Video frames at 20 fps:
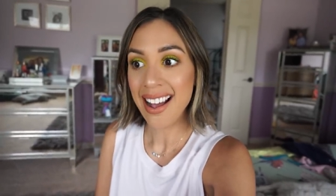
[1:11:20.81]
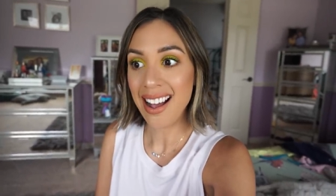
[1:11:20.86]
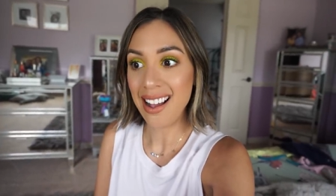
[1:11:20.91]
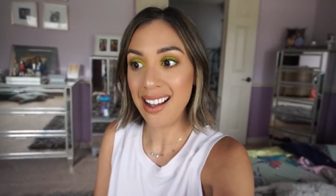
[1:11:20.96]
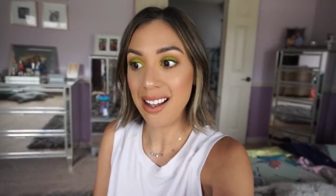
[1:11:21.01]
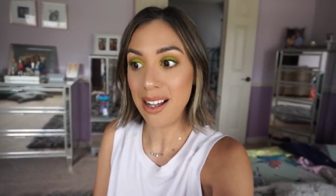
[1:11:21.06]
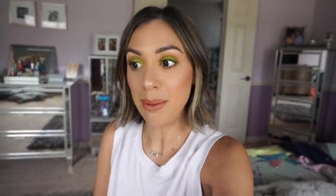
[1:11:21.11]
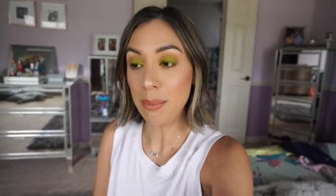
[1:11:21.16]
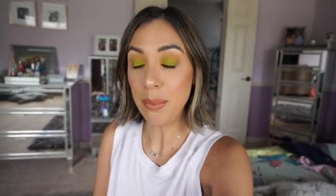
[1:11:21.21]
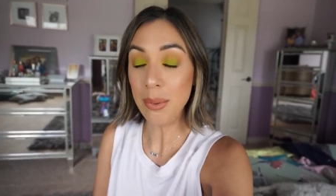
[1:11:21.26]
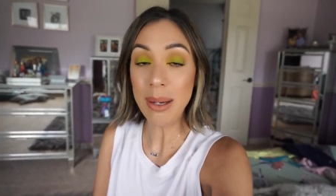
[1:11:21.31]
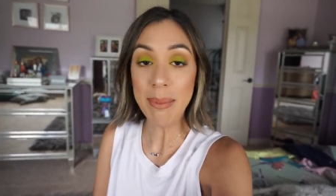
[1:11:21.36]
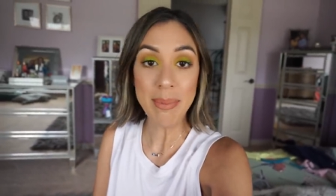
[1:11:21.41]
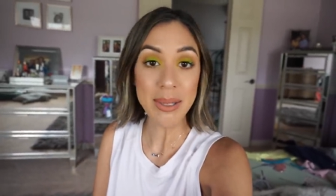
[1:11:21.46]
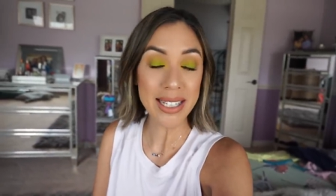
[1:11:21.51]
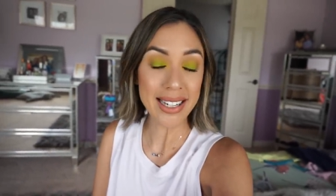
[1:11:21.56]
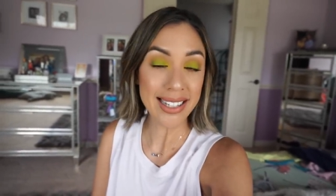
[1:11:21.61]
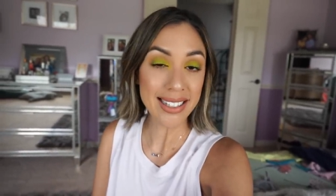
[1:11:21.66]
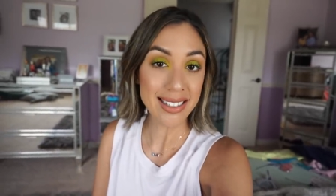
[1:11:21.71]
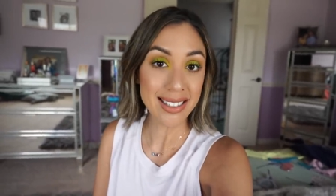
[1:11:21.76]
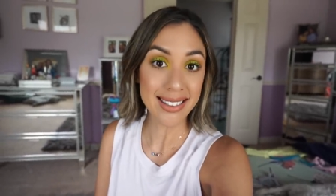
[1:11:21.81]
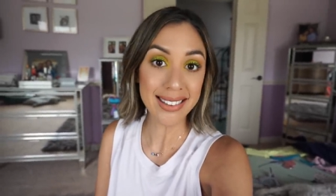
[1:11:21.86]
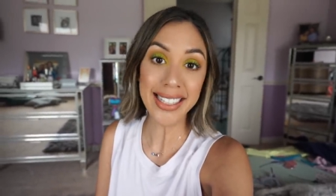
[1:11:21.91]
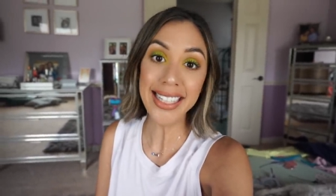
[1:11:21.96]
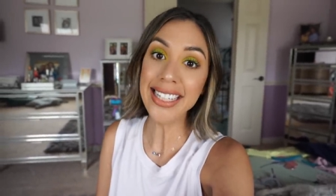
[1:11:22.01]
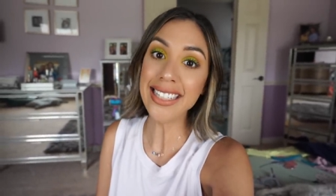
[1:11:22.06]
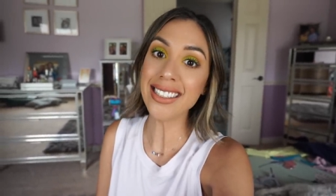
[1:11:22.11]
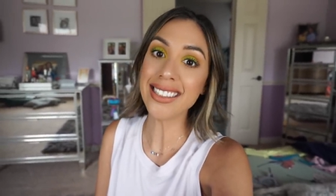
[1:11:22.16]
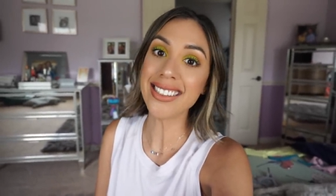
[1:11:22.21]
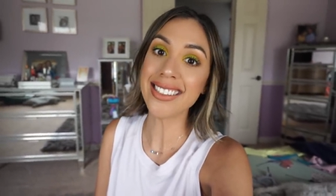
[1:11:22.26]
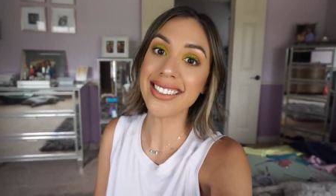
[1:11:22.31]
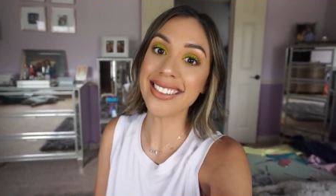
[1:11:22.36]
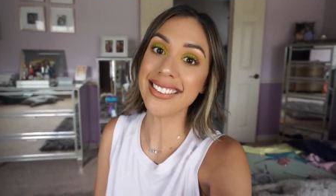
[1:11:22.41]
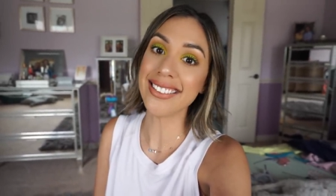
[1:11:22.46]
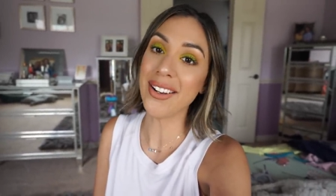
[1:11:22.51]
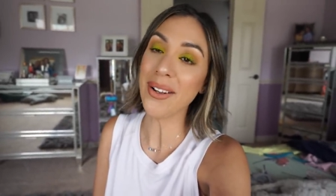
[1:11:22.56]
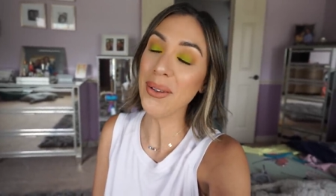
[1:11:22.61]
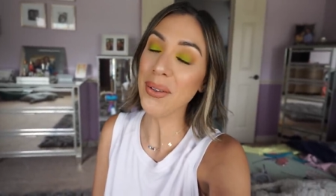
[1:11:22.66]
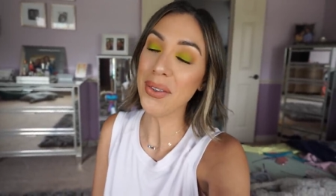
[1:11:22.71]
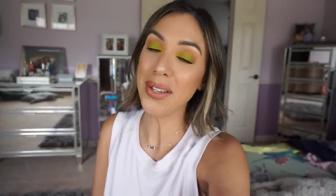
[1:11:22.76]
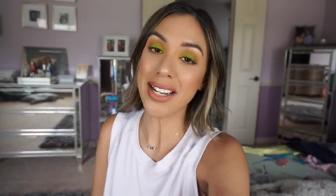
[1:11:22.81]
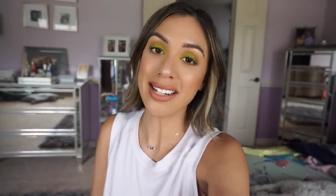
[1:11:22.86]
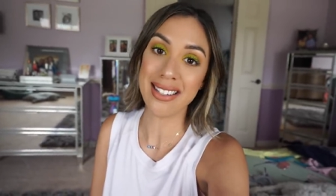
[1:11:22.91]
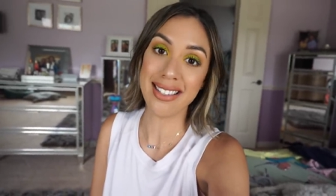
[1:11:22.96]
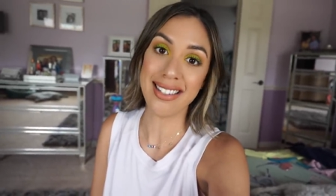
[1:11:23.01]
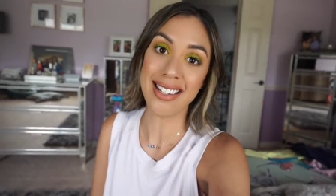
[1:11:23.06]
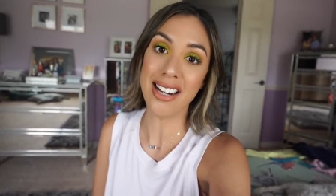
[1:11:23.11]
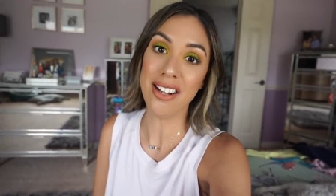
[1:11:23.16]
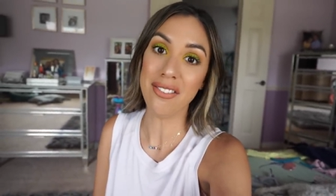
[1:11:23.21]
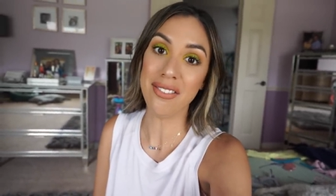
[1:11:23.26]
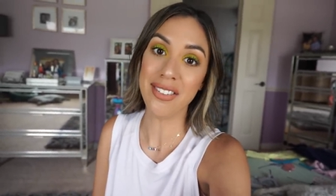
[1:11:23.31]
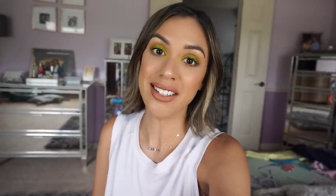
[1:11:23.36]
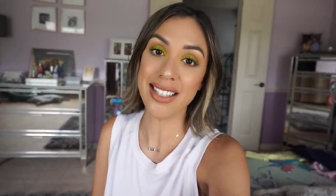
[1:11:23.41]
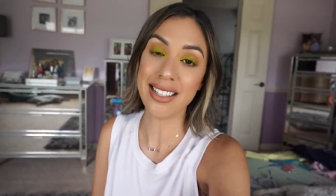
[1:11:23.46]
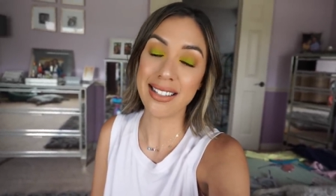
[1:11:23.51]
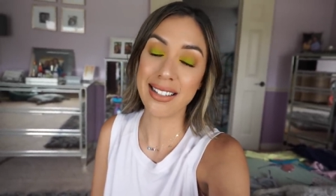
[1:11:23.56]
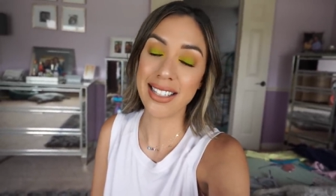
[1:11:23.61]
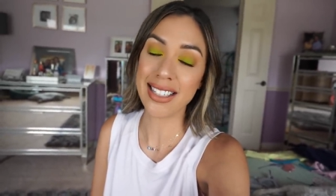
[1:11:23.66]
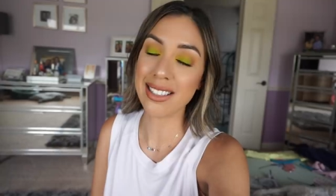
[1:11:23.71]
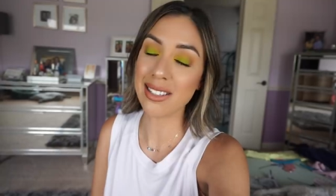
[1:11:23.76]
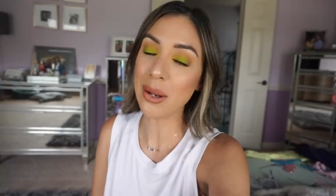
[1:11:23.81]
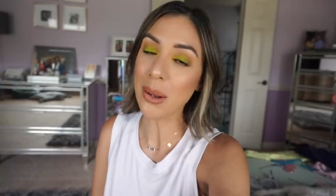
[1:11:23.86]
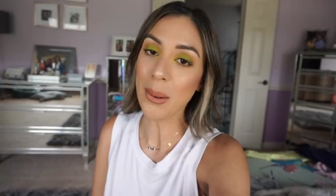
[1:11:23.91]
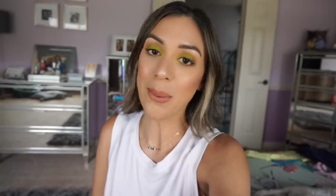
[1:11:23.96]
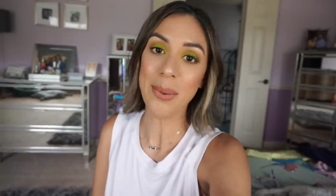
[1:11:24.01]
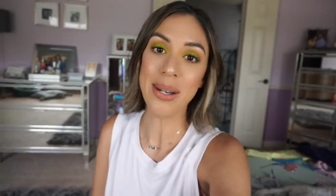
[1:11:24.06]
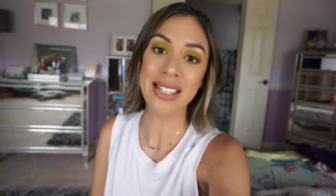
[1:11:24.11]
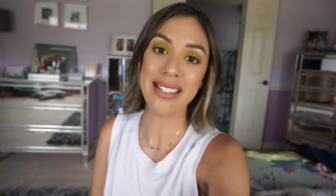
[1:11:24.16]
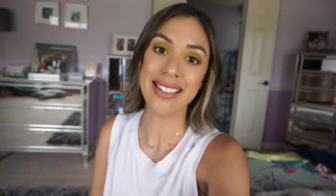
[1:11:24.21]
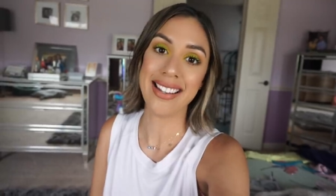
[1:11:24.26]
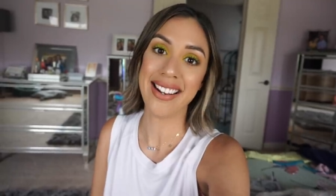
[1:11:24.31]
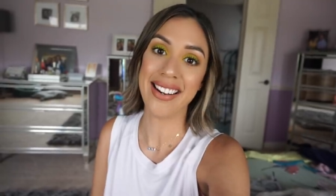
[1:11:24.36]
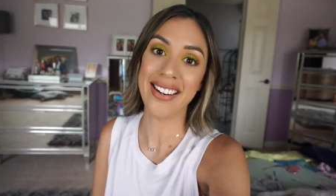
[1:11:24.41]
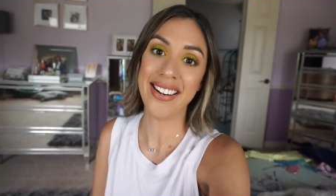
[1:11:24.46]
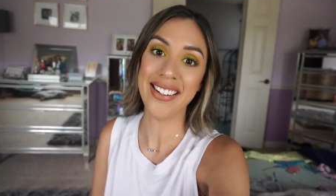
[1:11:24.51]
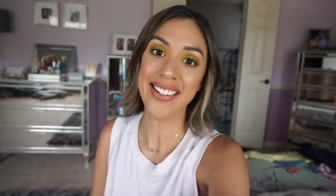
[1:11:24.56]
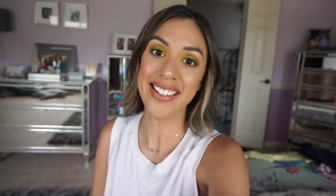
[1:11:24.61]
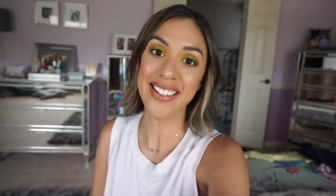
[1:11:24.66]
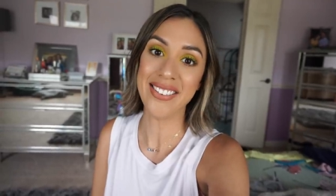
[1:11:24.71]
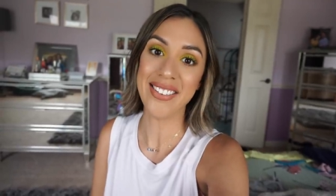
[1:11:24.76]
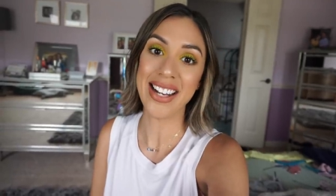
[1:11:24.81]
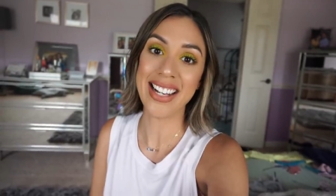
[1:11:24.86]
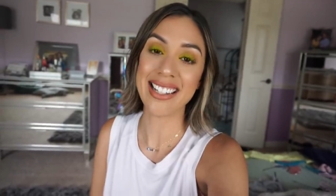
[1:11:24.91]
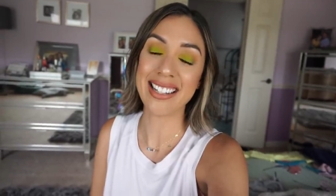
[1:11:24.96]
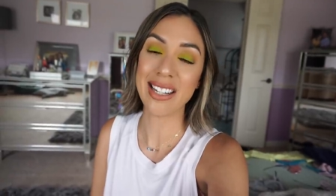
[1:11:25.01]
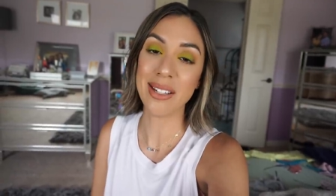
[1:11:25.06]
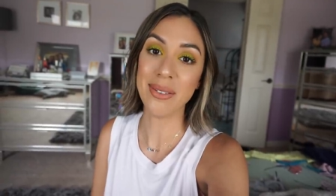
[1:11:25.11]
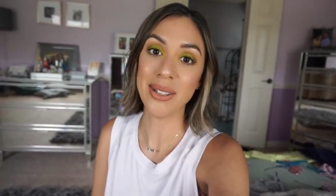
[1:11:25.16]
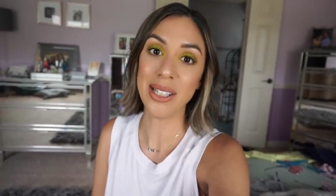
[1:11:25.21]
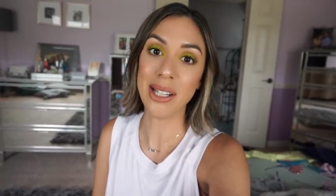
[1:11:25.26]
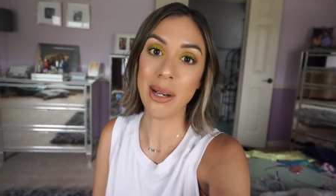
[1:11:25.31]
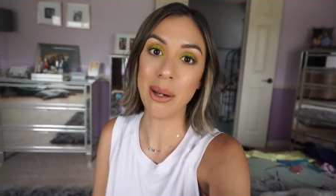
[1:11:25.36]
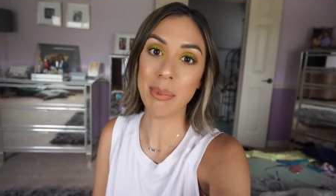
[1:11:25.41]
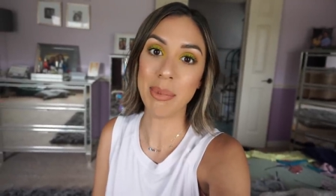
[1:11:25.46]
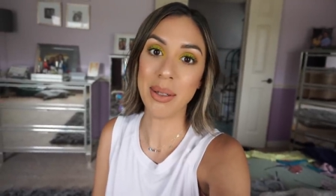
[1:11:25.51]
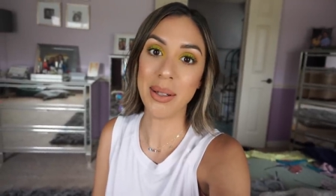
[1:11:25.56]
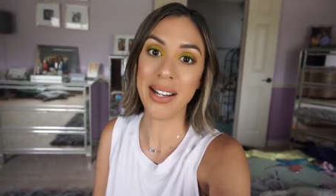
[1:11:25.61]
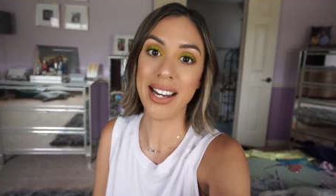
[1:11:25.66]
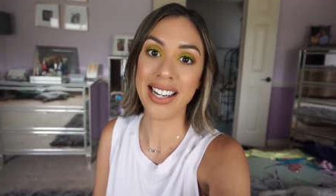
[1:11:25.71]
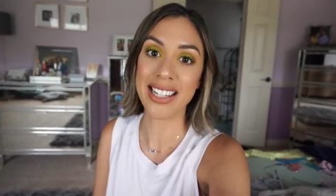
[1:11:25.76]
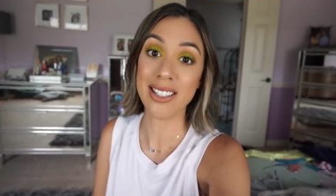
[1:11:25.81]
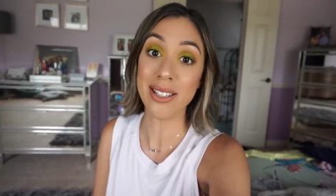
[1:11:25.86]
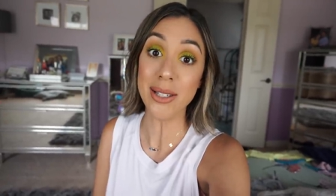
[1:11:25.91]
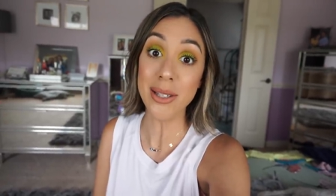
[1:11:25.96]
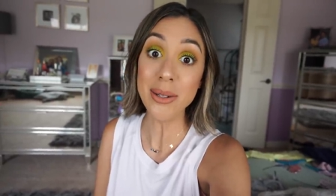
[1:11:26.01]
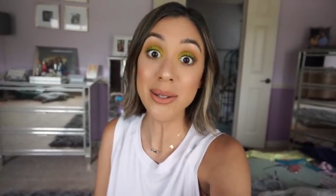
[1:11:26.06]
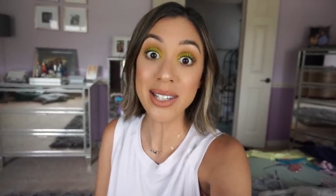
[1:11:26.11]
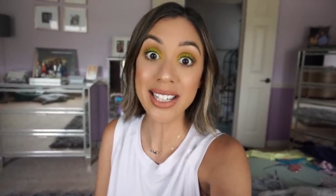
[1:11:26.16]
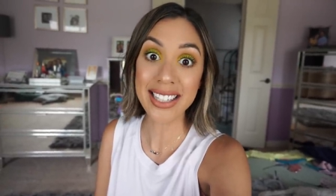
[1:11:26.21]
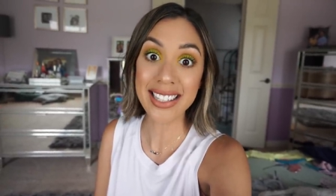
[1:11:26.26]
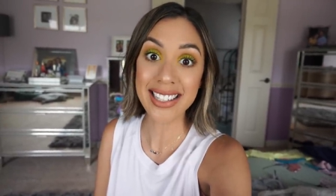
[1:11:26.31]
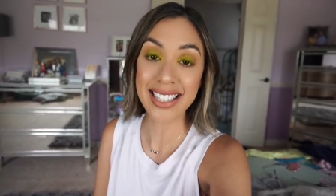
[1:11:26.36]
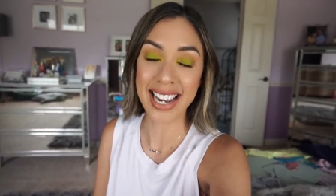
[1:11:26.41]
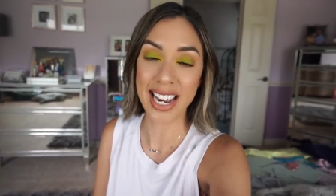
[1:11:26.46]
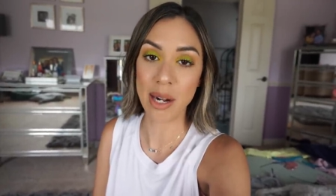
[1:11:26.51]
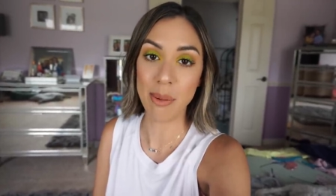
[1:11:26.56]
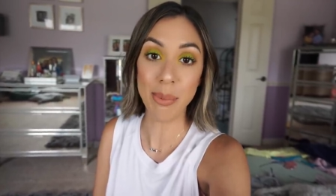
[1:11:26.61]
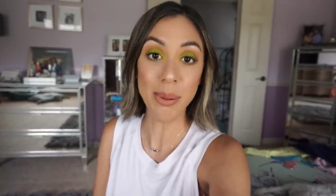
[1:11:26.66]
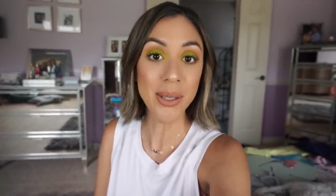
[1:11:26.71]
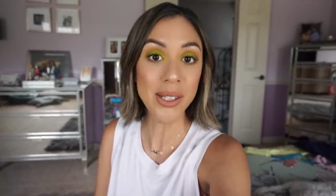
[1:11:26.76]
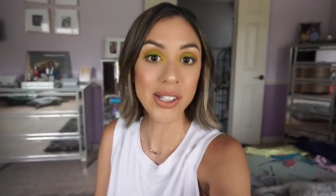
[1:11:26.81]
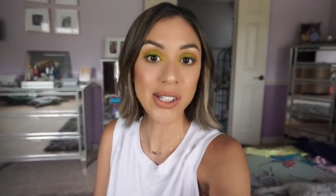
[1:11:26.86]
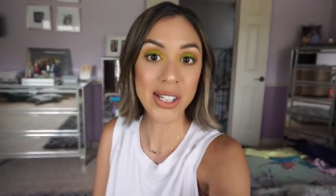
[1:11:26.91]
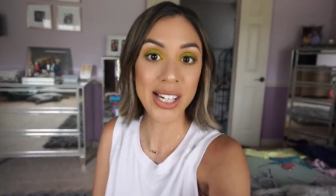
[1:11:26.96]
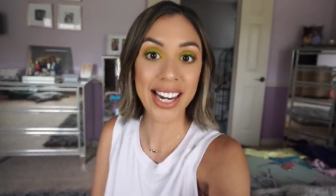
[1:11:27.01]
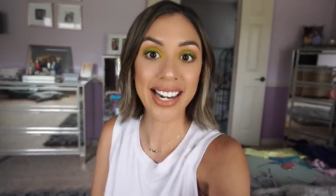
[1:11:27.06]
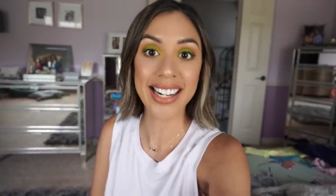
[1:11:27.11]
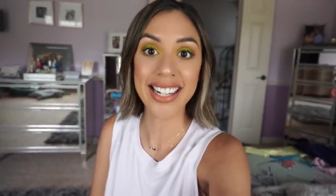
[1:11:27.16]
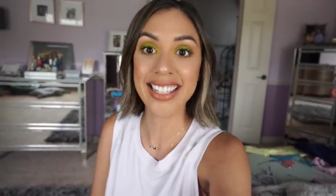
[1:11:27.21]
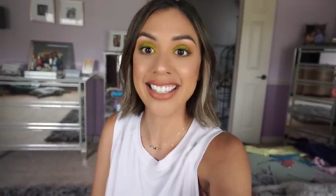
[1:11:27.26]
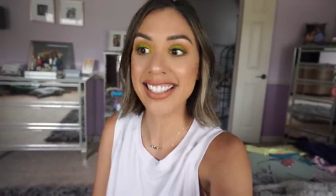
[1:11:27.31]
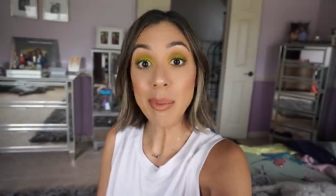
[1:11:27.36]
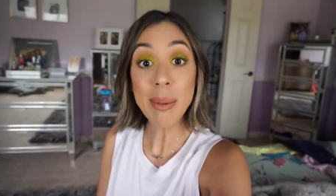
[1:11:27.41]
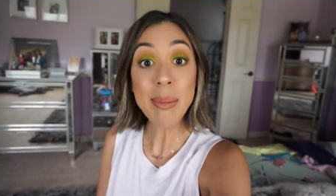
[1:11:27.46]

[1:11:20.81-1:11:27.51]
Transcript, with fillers: Um, websites, links, all that stuff is, is always there, you guys. I really hope you guys use it and appreciate it.